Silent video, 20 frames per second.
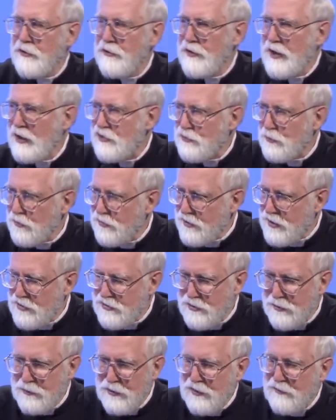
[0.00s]
actual
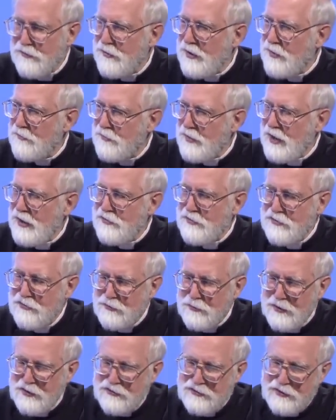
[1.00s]
teaching, when I've had this
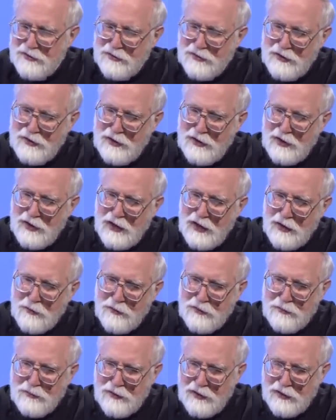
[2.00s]
question
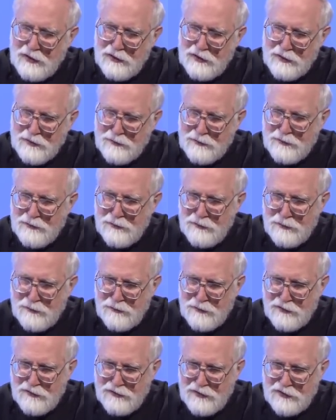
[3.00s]
with my
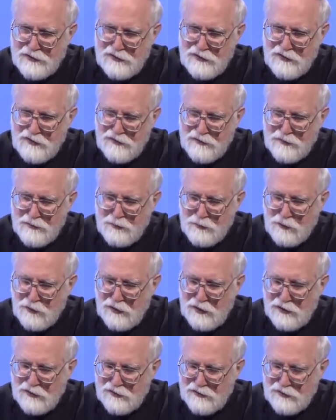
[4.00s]
professor of
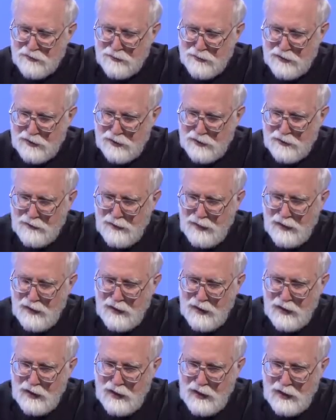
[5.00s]
morals to me,
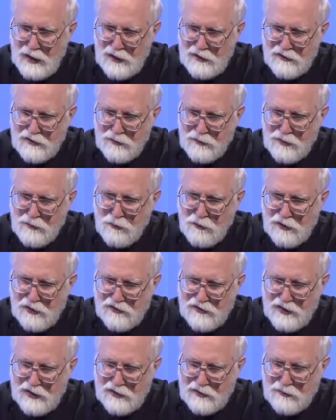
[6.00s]
and he said the more
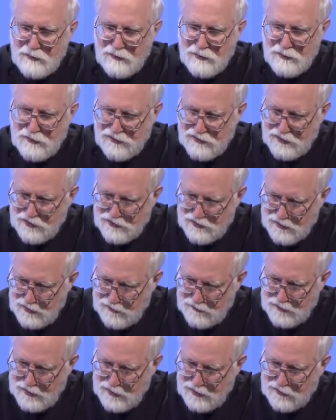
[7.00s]
exact precision
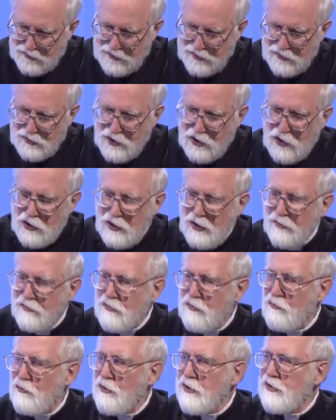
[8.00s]
of that is that you have
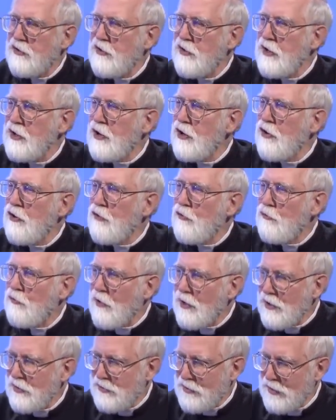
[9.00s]
to avoid the
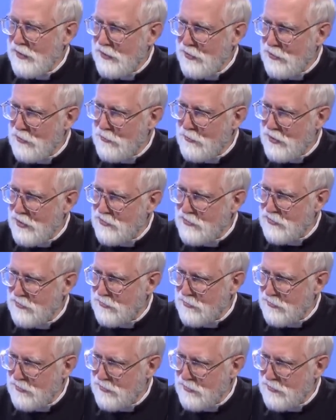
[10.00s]
voluntary occasions of